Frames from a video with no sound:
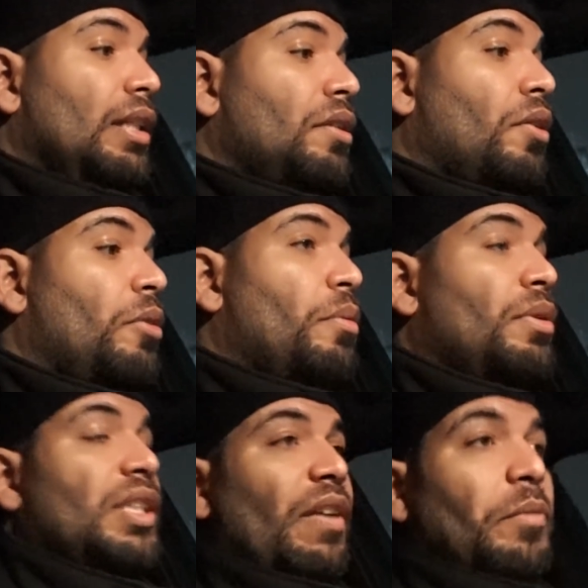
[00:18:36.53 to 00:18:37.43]
So
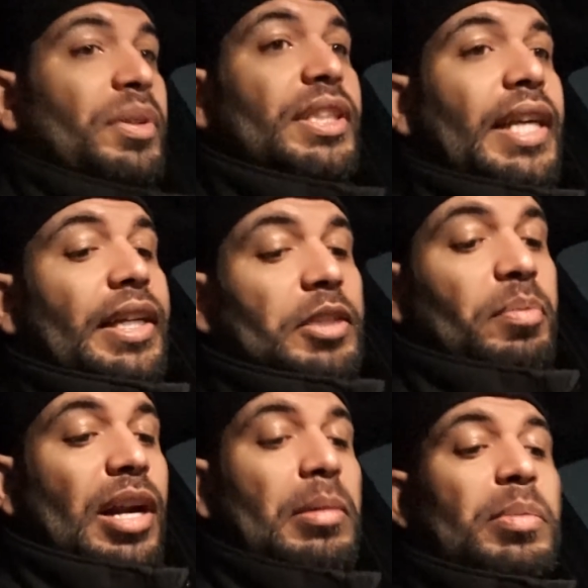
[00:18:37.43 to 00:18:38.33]
7% is
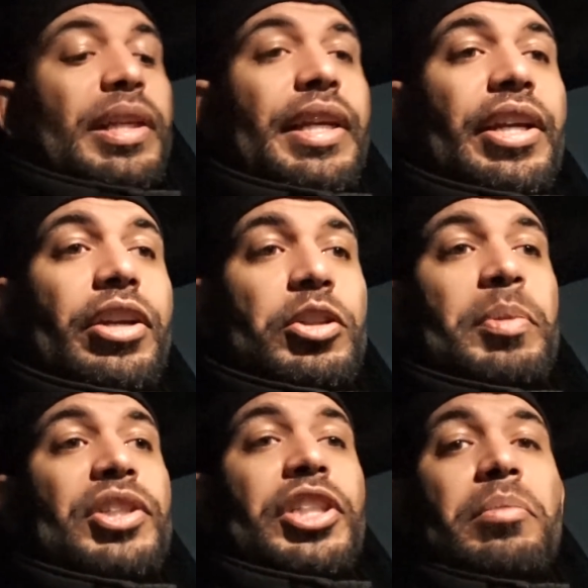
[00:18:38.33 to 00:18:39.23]
probably,
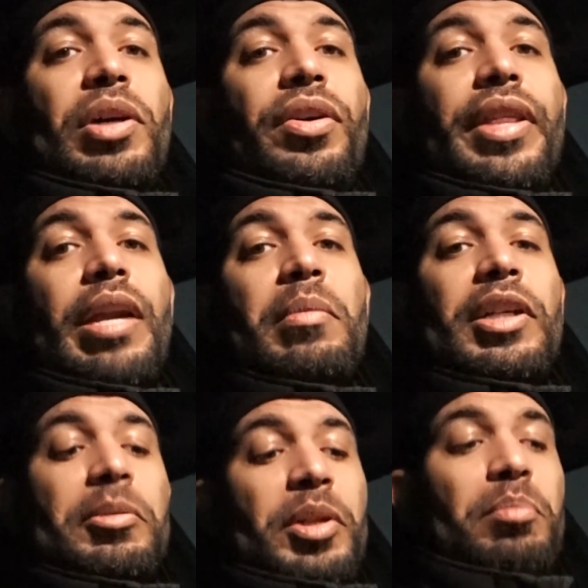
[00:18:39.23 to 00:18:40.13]
especially a motor that I'm
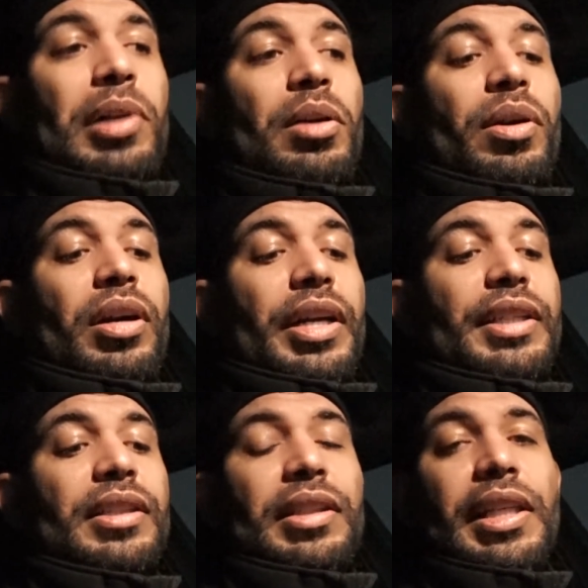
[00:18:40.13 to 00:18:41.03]
about to put a blower on,
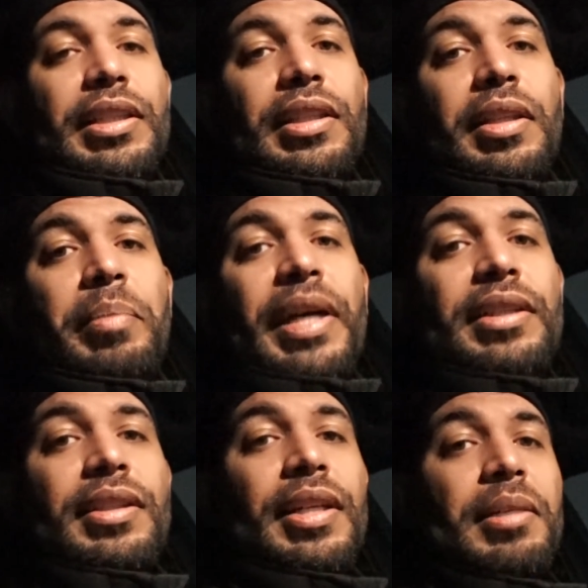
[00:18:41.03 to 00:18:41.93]
isn't the best.